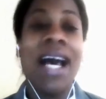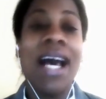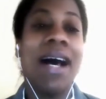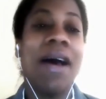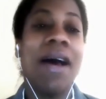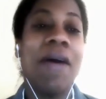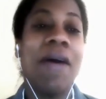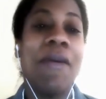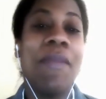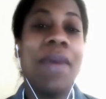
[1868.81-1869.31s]

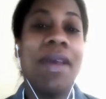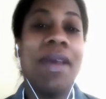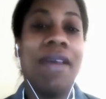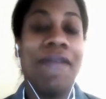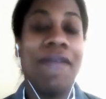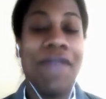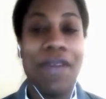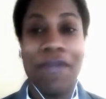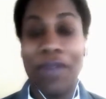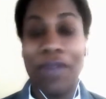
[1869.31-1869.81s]

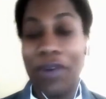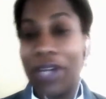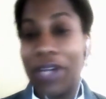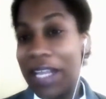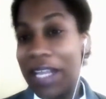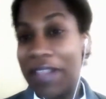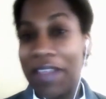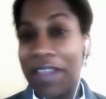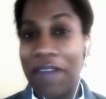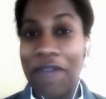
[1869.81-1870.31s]
If you've learned
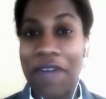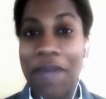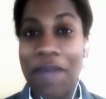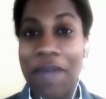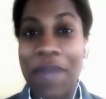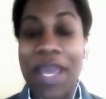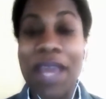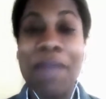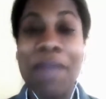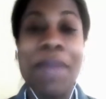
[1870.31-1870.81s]
anything from
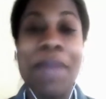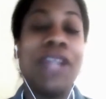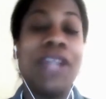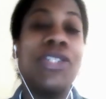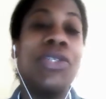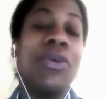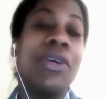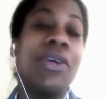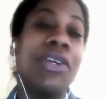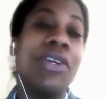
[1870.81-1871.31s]
me, make
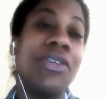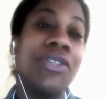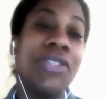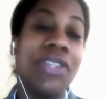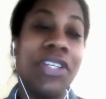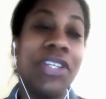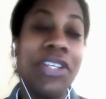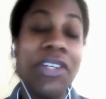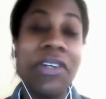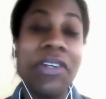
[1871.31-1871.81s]
sure your
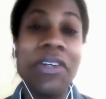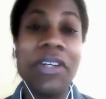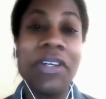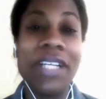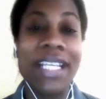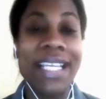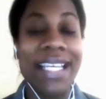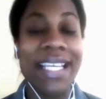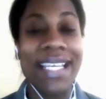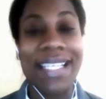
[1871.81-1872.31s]

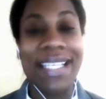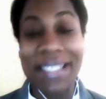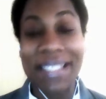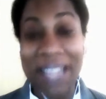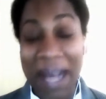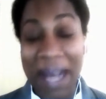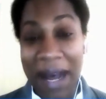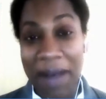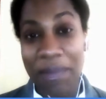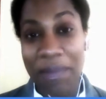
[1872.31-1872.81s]
security is
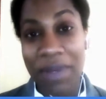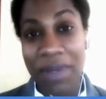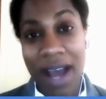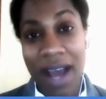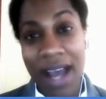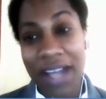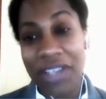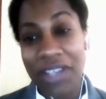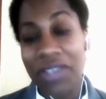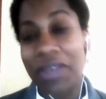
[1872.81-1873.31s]
top
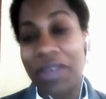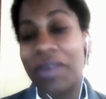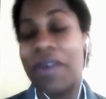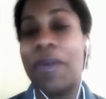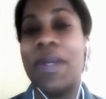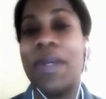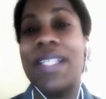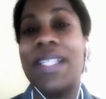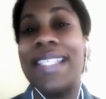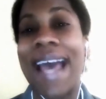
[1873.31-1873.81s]
notch so no
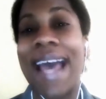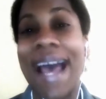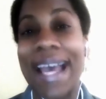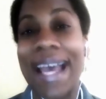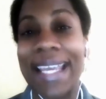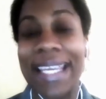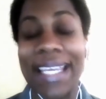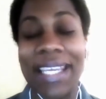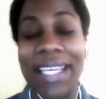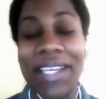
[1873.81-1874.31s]
one's
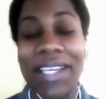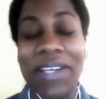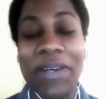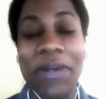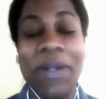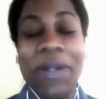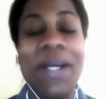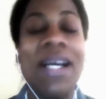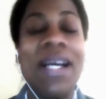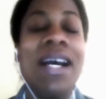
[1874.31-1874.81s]
hacking you.